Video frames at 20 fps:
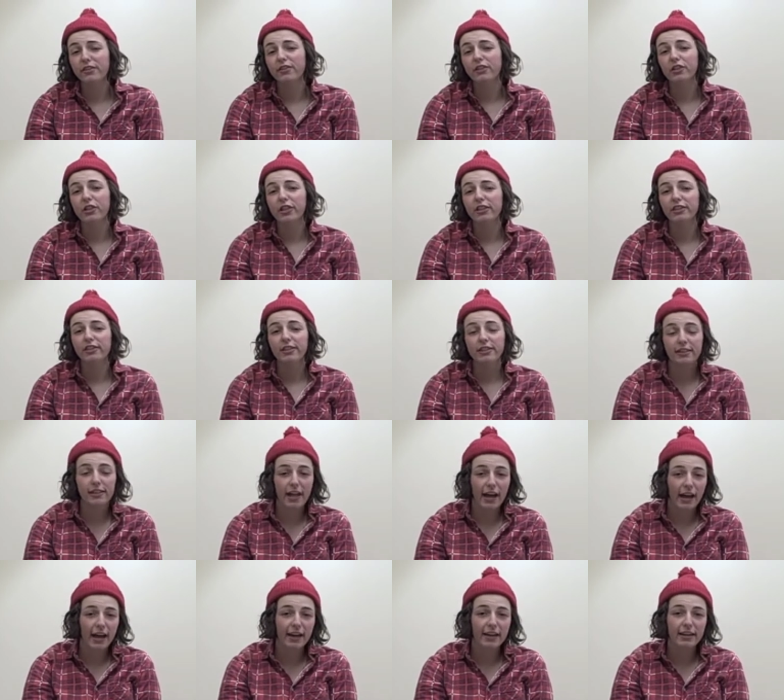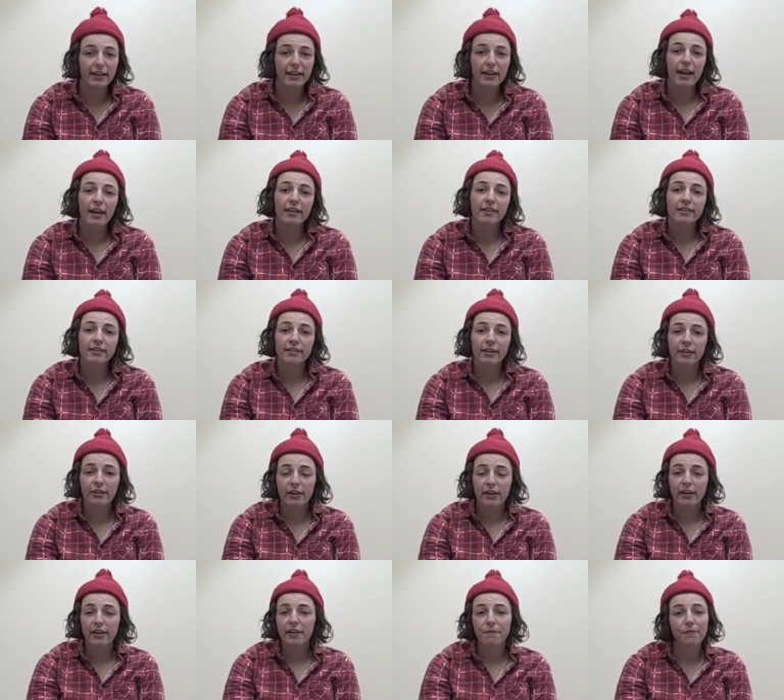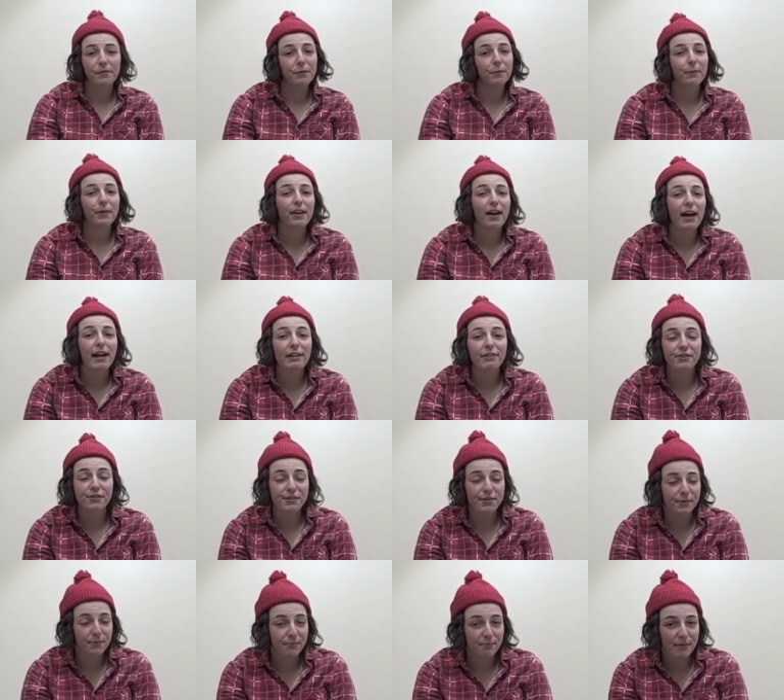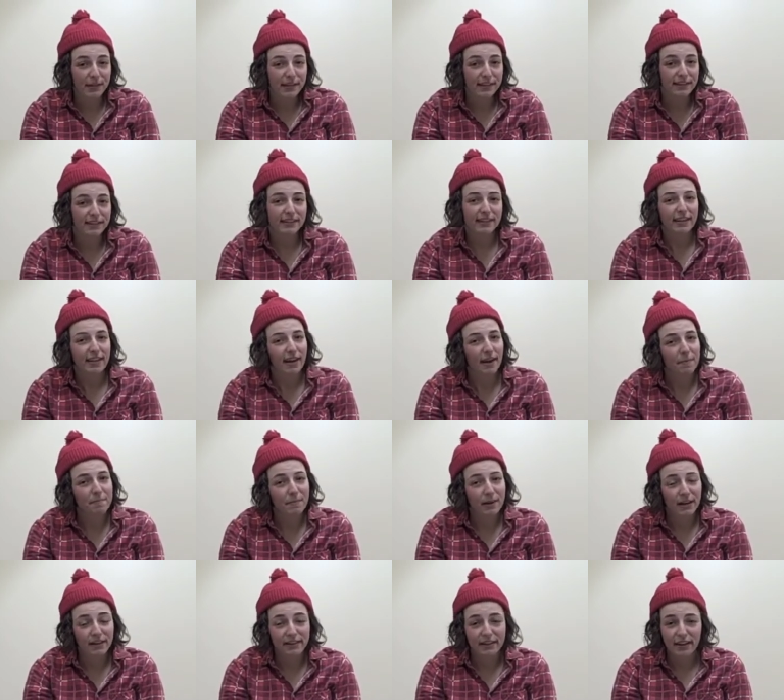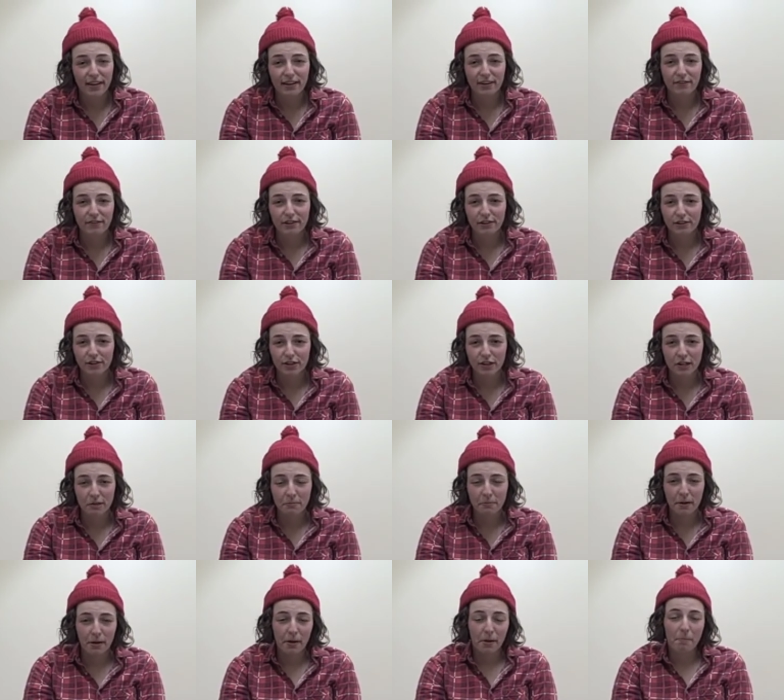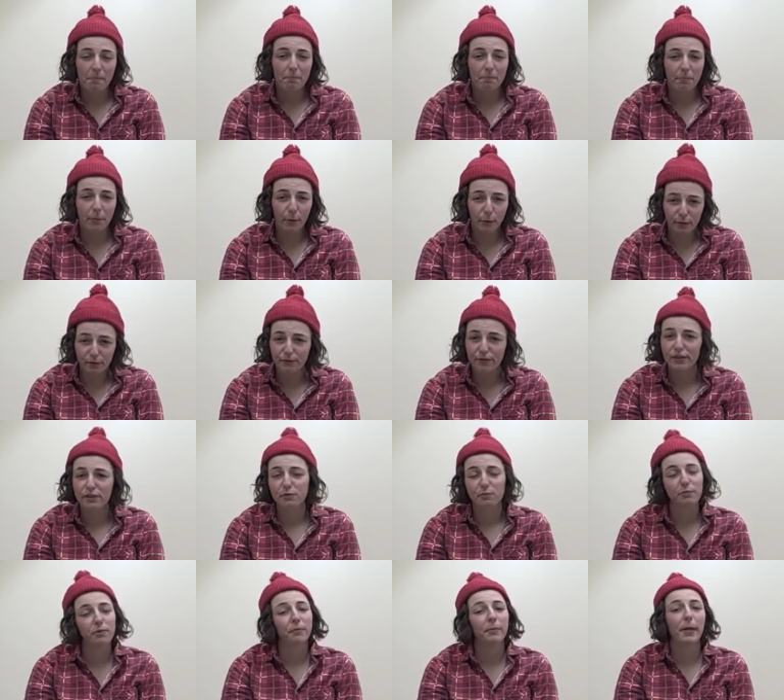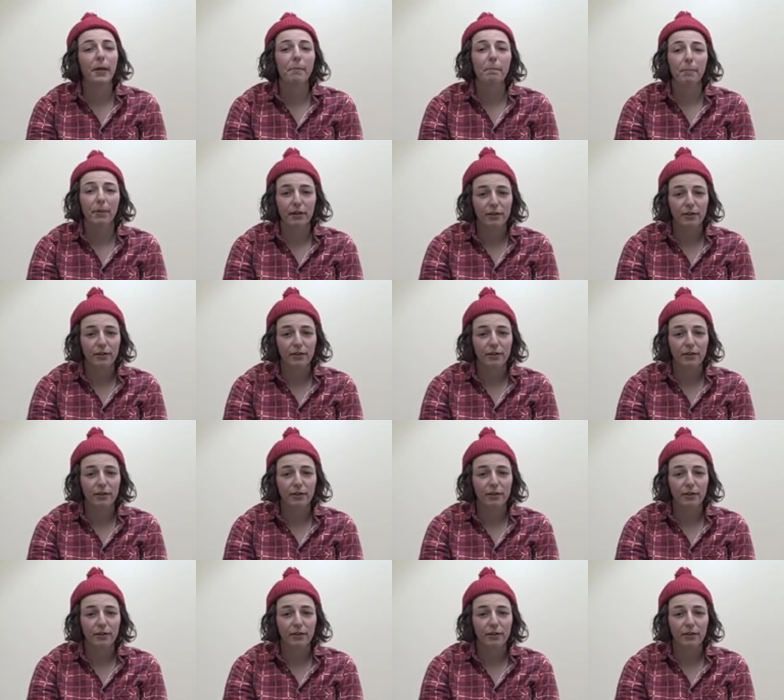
suggest that, Sarah, if you and I don't meet by the end of the term, both of us will get